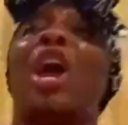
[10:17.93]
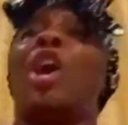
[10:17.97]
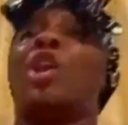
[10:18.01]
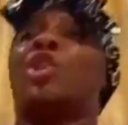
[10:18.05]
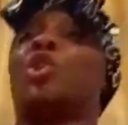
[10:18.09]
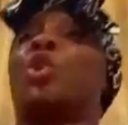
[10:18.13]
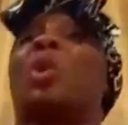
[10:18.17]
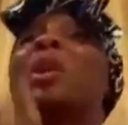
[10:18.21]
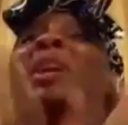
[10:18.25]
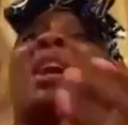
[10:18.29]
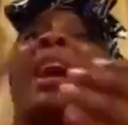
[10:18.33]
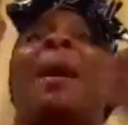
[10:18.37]

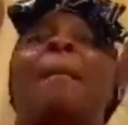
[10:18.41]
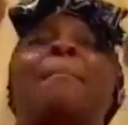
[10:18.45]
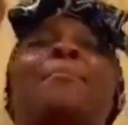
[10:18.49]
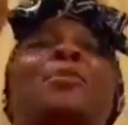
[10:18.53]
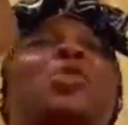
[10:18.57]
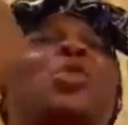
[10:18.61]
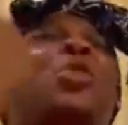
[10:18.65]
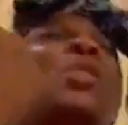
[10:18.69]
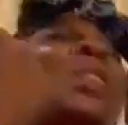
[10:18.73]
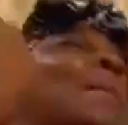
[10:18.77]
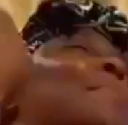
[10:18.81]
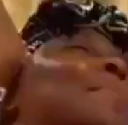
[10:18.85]
to come
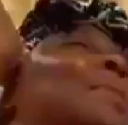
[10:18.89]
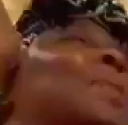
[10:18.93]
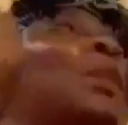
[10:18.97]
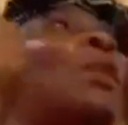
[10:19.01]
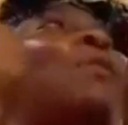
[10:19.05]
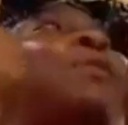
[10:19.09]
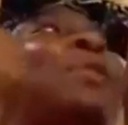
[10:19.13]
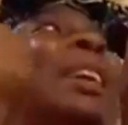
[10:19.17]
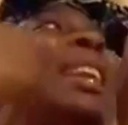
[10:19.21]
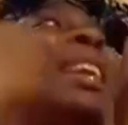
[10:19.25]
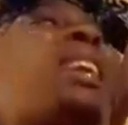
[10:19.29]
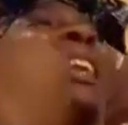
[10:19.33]
to
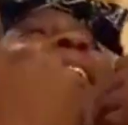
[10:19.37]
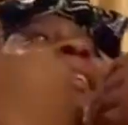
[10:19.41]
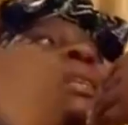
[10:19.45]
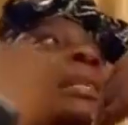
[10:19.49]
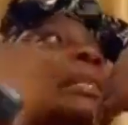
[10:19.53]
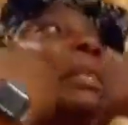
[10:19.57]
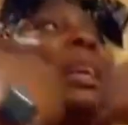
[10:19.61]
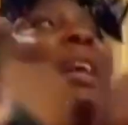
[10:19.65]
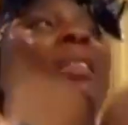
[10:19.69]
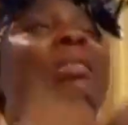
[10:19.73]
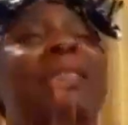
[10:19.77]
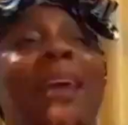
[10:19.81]
themselves and
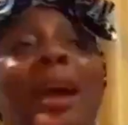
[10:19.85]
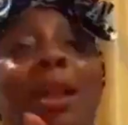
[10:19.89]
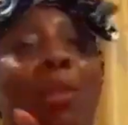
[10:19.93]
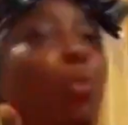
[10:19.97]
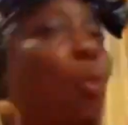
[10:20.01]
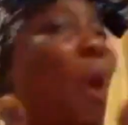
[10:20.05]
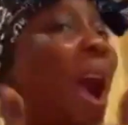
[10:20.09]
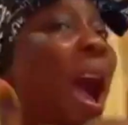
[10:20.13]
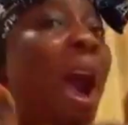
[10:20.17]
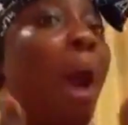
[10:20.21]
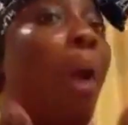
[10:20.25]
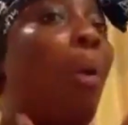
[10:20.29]
understand that,
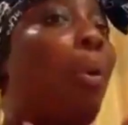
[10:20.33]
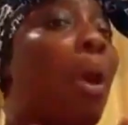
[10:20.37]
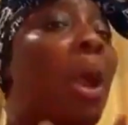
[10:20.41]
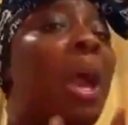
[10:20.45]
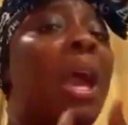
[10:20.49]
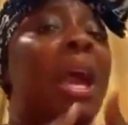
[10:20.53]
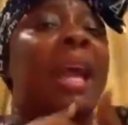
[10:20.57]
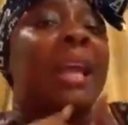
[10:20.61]
wow,